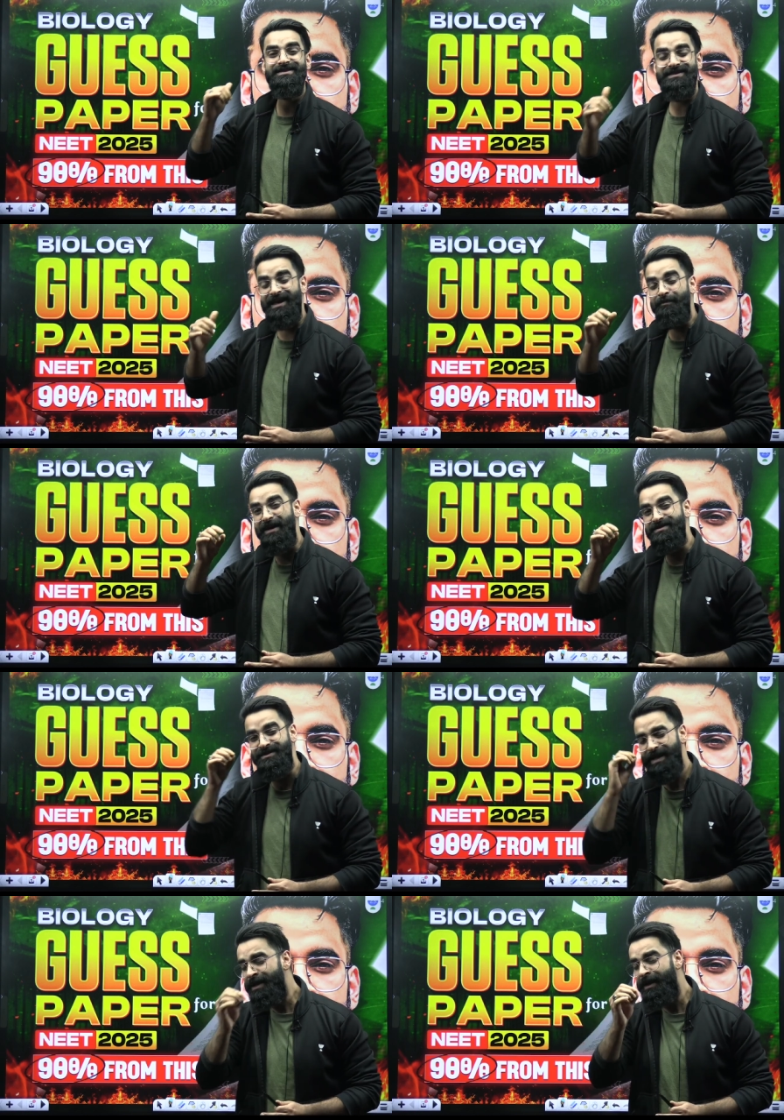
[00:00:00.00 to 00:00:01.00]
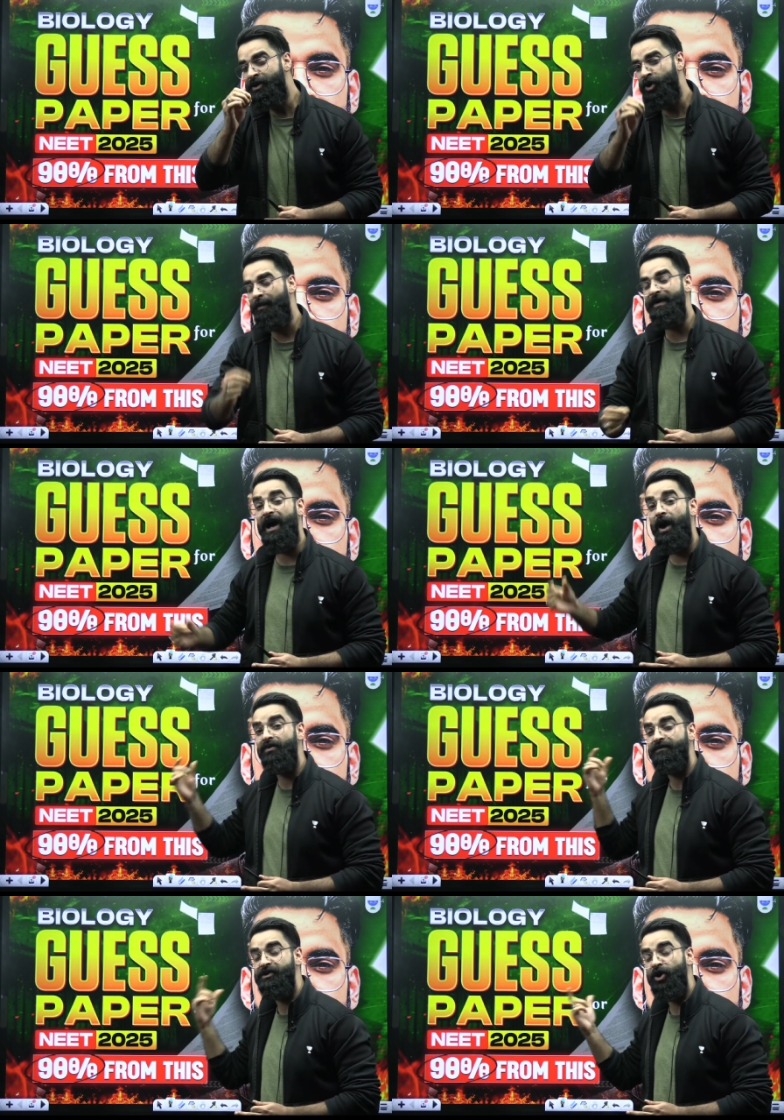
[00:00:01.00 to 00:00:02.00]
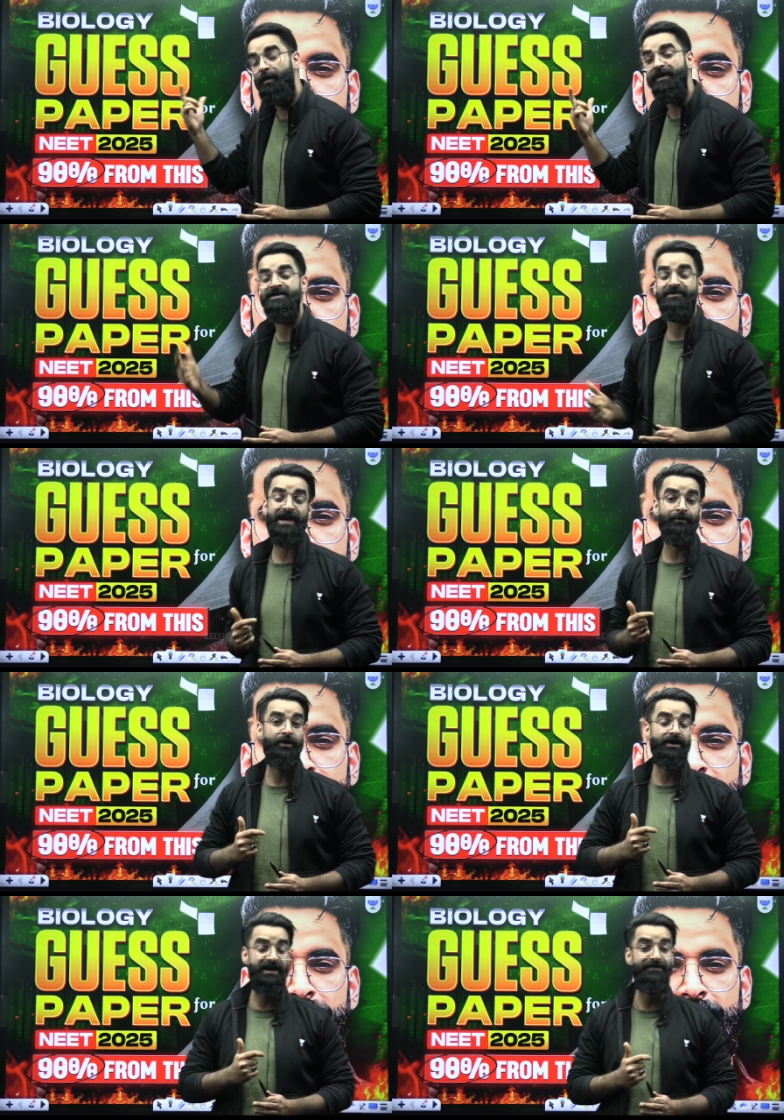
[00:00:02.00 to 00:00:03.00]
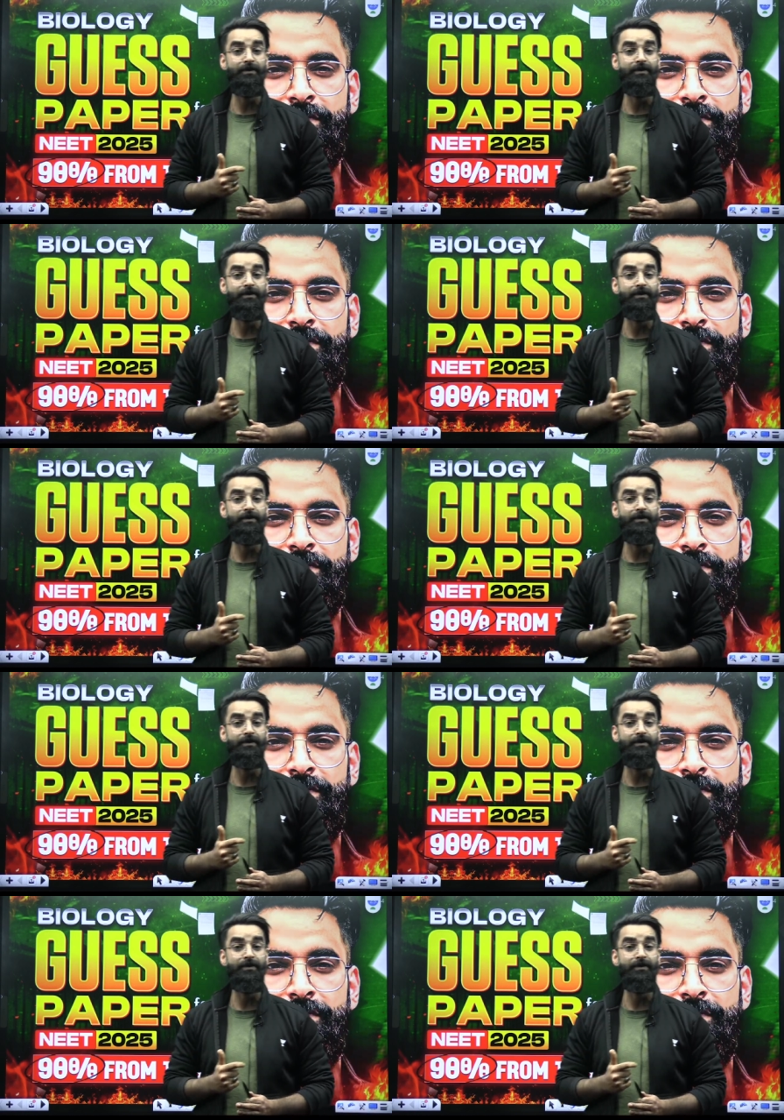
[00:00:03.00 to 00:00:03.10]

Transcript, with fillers: skip a single topic out of the topics which I'm going to give